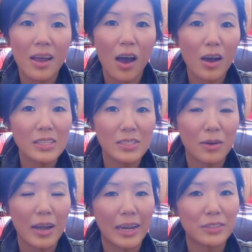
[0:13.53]
Also,
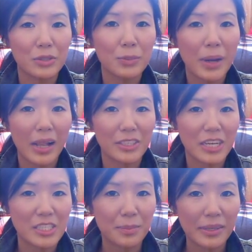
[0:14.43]
I do
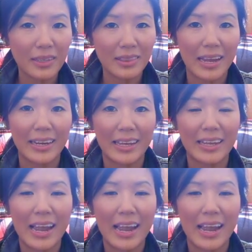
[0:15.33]
apologize about the lighting.